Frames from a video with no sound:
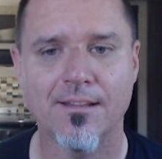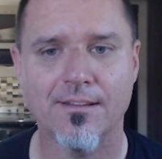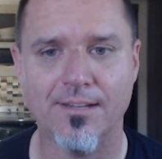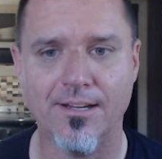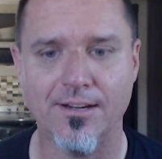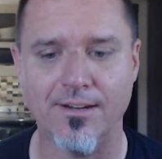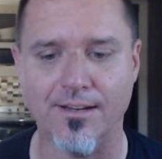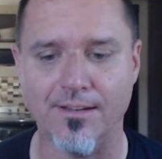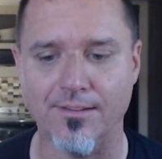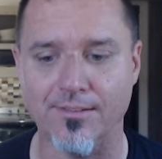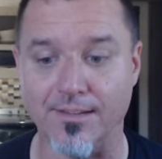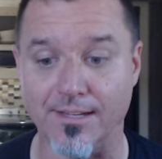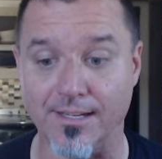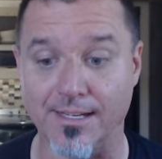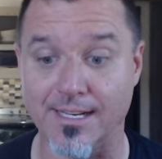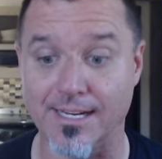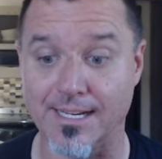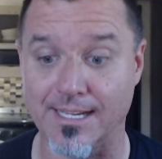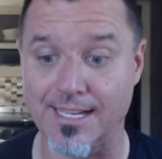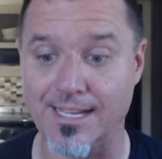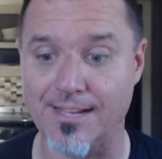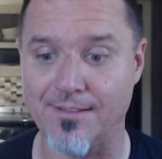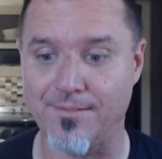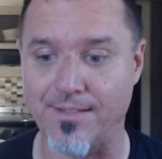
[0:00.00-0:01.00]
seriously,
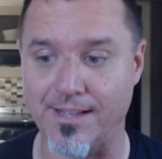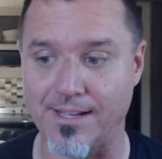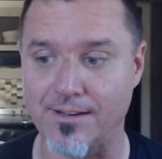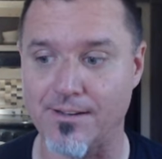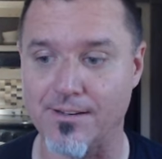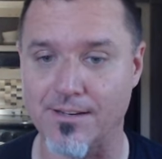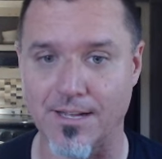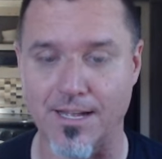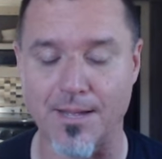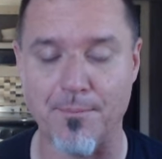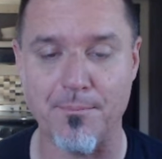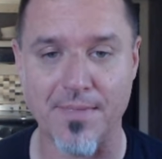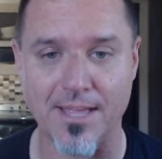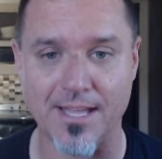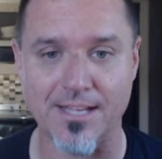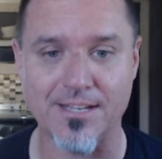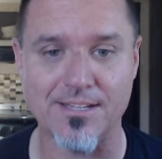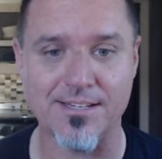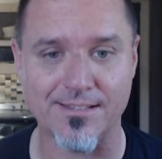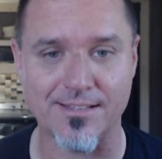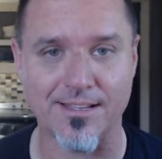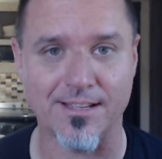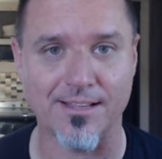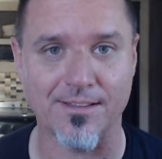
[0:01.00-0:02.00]
can I get like,
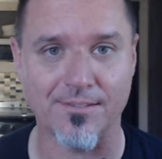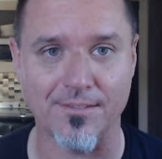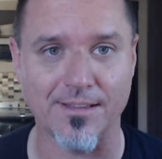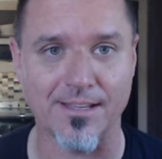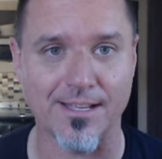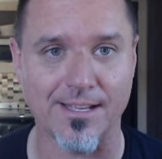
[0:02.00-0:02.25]
just a,